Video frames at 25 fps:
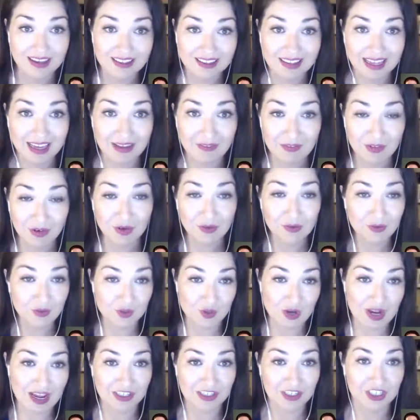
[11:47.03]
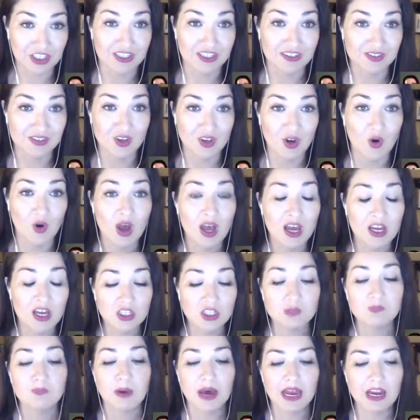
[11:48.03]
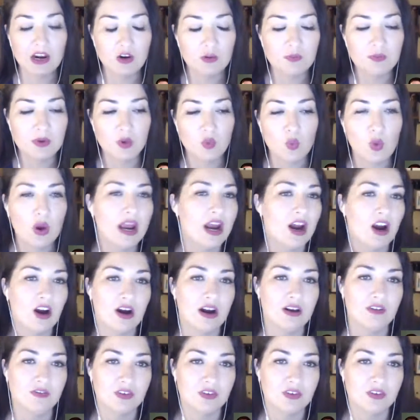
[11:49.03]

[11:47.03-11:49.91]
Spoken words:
They have their own strategies. So just buyer beware.